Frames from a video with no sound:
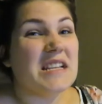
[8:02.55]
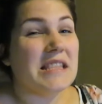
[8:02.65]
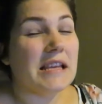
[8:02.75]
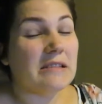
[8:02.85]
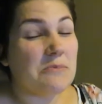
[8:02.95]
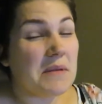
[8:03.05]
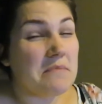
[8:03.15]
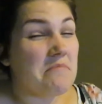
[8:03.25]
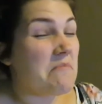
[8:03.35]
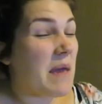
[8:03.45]
Things
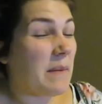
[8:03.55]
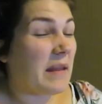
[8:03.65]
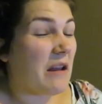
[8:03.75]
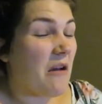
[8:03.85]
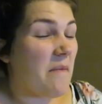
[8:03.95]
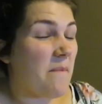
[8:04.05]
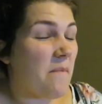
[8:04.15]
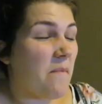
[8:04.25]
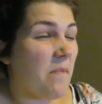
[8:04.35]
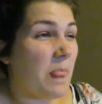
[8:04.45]
maybe not
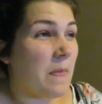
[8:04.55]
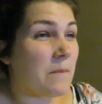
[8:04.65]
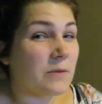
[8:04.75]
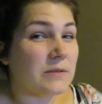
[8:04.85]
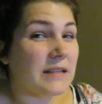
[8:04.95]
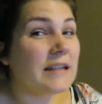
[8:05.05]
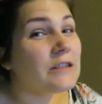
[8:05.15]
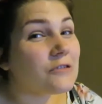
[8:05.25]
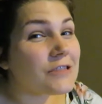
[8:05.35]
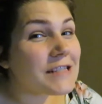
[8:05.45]
the most
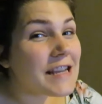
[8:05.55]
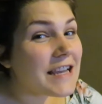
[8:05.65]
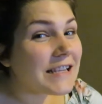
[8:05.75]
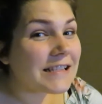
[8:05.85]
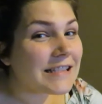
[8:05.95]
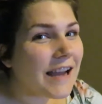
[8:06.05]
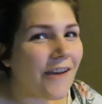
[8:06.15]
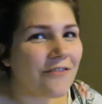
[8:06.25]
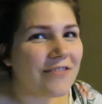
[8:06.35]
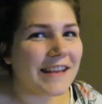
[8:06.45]
interesting
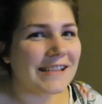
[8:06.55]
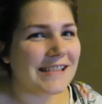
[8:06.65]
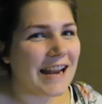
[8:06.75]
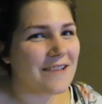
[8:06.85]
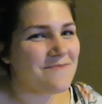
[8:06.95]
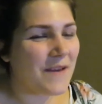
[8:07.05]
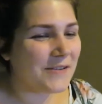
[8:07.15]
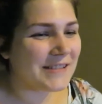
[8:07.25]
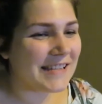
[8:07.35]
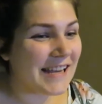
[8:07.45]
stuff that is getting
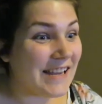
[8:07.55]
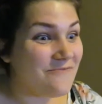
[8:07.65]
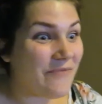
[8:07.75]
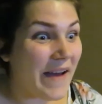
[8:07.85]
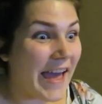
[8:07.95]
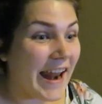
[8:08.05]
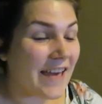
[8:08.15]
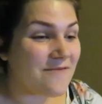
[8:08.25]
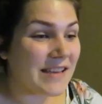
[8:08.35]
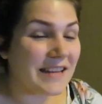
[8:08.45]
posted, but
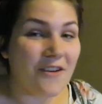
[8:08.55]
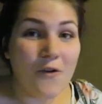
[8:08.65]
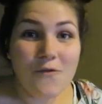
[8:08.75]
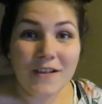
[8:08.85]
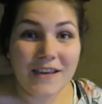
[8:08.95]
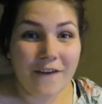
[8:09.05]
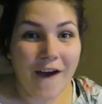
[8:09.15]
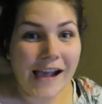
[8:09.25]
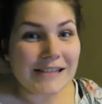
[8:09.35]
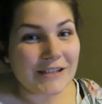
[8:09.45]
I mean, hopefully you
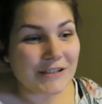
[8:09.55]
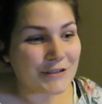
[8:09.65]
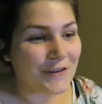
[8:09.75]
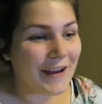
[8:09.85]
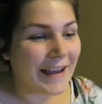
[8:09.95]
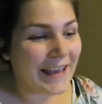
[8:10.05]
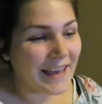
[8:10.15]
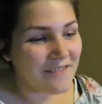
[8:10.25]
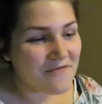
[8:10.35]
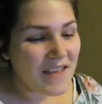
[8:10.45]
guys are enjoying
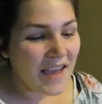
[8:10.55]
it.